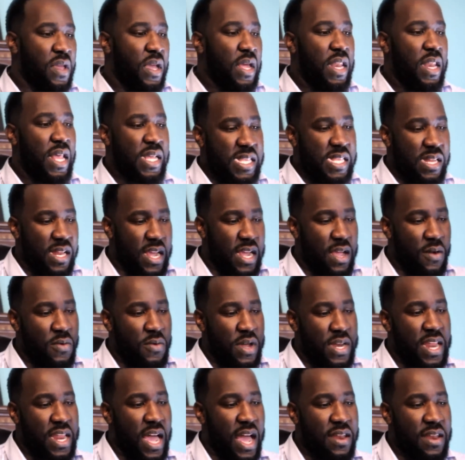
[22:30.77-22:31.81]
Let's look at
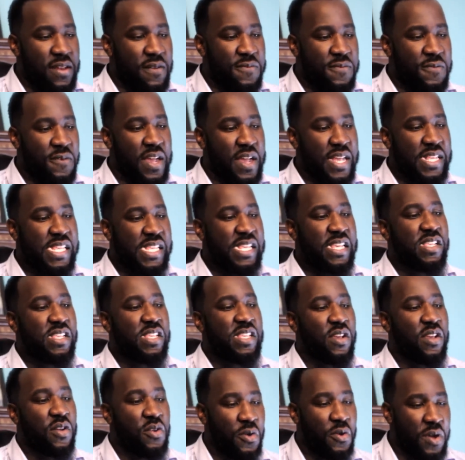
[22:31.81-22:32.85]
what Dr. Francis
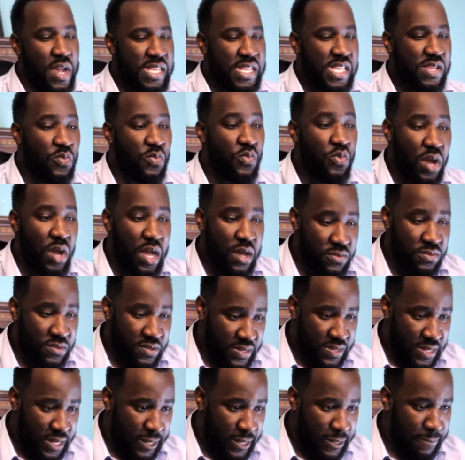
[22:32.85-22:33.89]
Crist
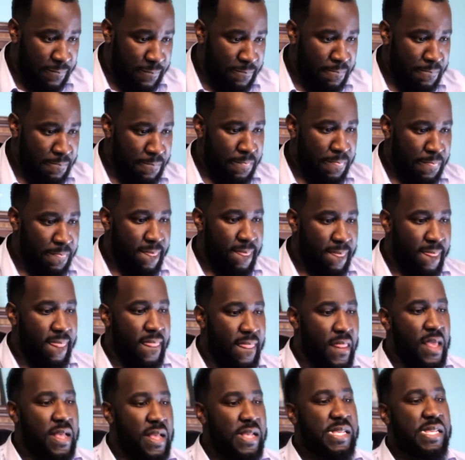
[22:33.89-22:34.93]
Wilson
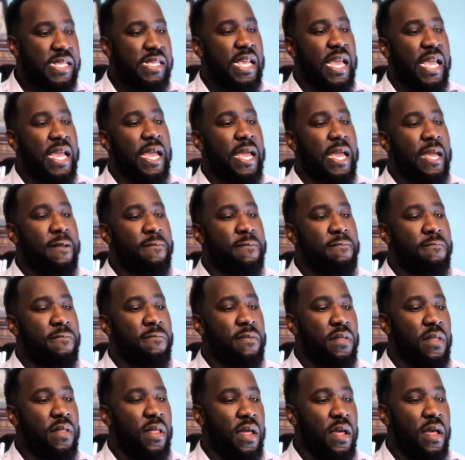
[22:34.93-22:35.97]
said
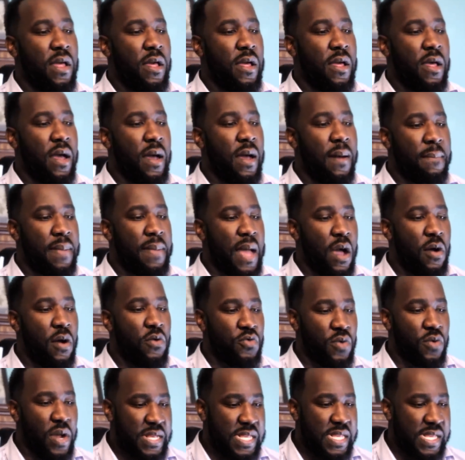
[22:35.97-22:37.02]
about
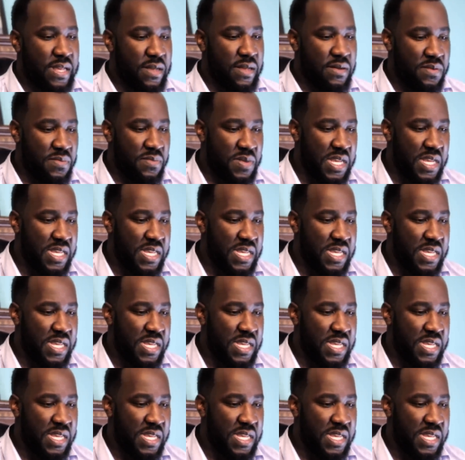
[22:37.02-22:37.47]
racism.